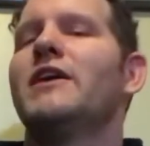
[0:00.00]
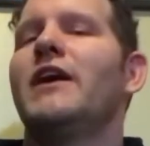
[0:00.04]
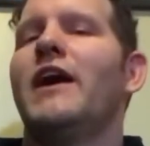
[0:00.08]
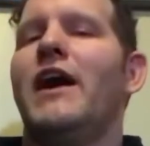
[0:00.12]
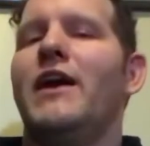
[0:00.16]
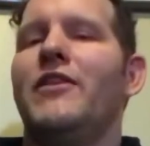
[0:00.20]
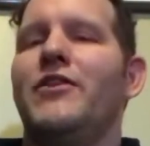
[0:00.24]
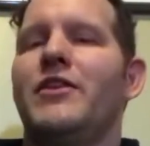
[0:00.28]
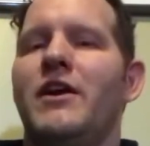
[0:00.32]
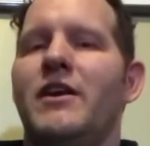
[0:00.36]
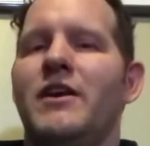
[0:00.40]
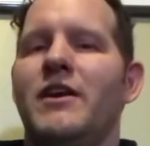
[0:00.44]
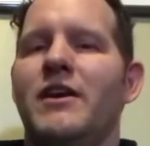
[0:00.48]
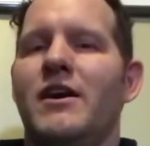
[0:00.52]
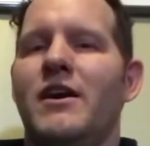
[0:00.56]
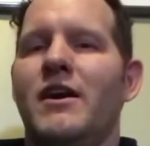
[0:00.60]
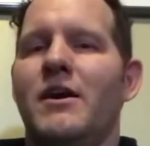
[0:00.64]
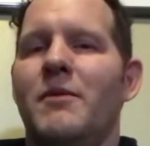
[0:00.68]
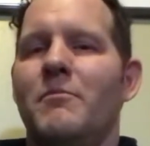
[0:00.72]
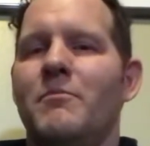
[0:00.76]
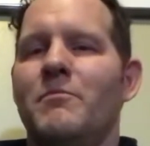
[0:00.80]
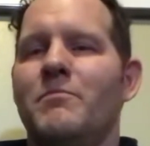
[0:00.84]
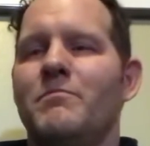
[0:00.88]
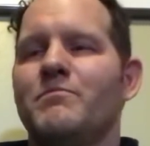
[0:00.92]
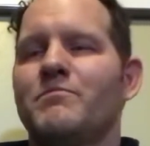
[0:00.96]
and then
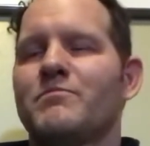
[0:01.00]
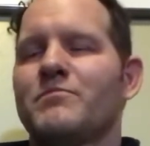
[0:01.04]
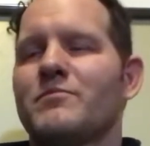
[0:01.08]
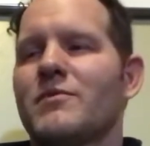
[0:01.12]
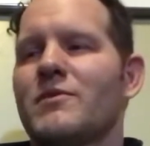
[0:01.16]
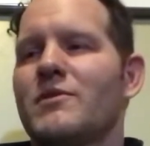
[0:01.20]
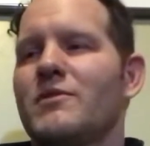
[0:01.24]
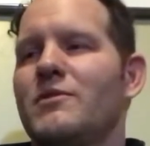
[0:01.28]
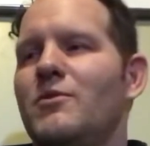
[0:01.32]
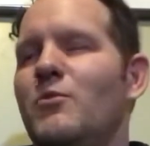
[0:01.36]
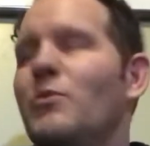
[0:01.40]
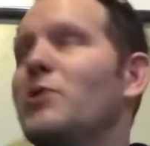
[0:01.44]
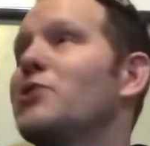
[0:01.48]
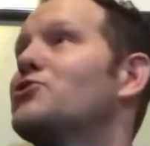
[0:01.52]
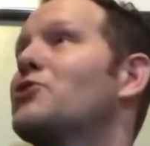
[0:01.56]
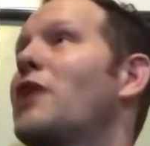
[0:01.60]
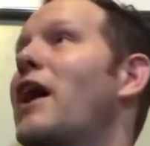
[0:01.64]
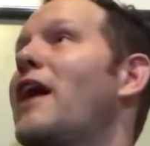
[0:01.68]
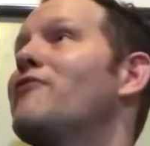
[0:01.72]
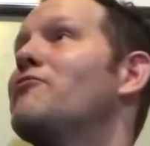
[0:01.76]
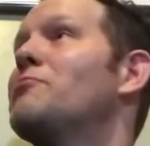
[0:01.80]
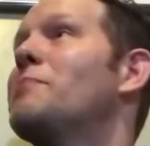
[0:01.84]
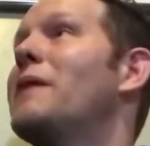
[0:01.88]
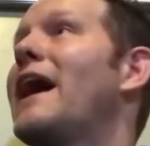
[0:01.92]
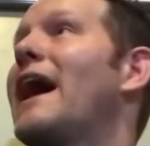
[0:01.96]
we
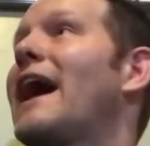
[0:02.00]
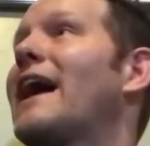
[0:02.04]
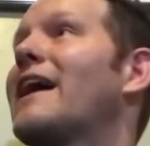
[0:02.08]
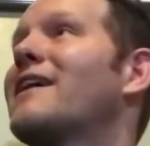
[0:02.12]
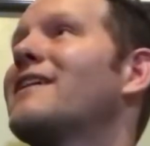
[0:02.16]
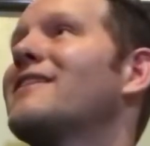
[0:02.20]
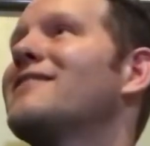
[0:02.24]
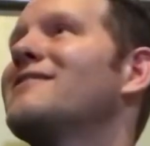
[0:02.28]
drive back.